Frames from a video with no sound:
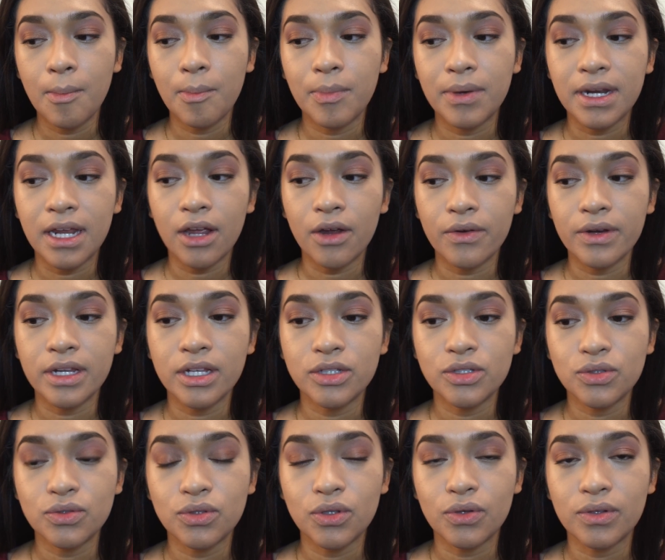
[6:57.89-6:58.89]
But I already
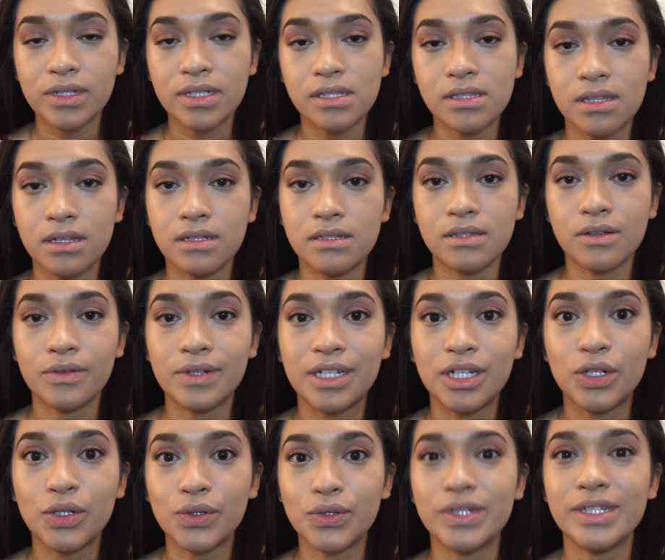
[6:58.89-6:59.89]
do notice that it's already
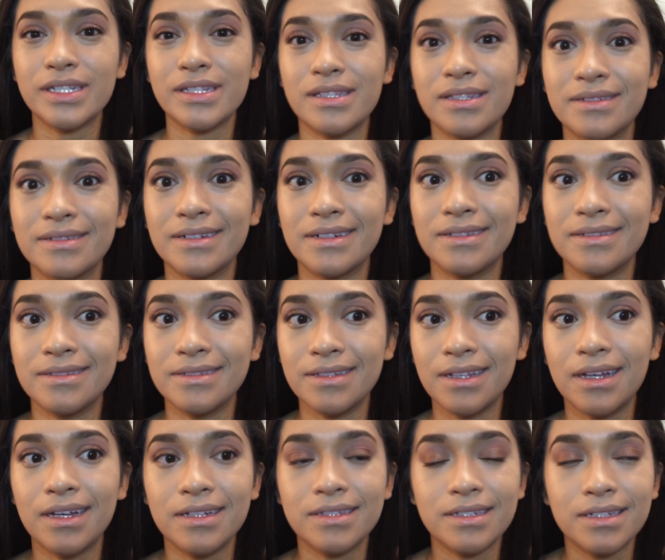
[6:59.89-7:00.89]
creasing a
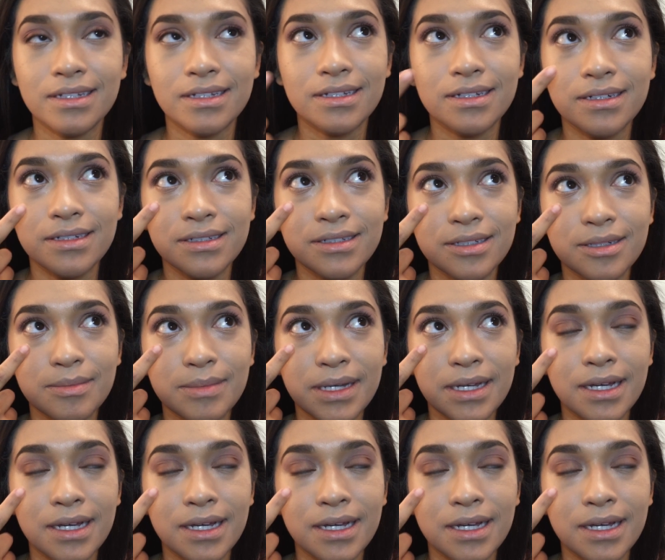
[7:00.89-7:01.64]
lot, like under my